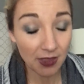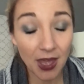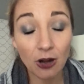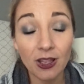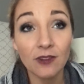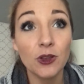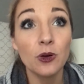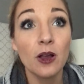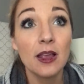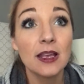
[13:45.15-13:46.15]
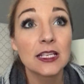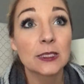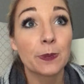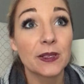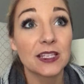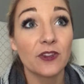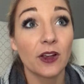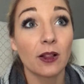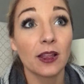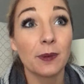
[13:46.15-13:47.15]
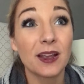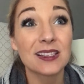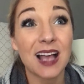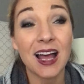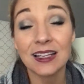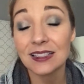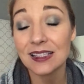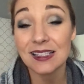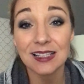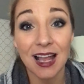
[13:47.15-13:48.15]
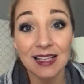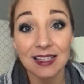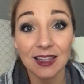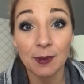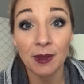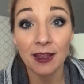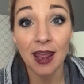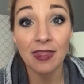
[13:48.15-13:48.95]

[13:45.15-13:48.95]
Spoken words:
That'll give you specifically, because honestly, the sky's the limit,